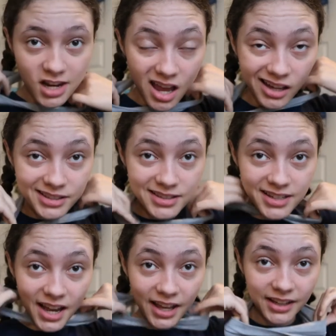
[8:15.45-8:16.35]
the next
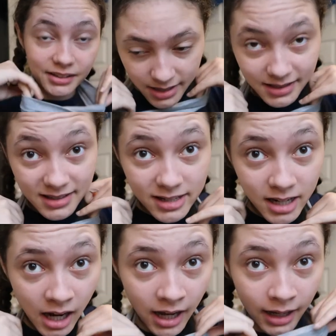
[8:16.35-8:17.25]
day, and it's
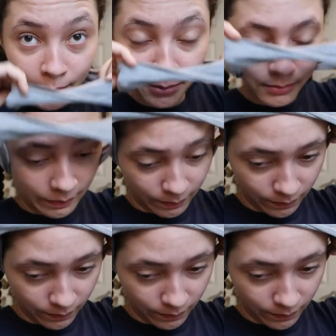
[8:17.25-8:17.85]
time.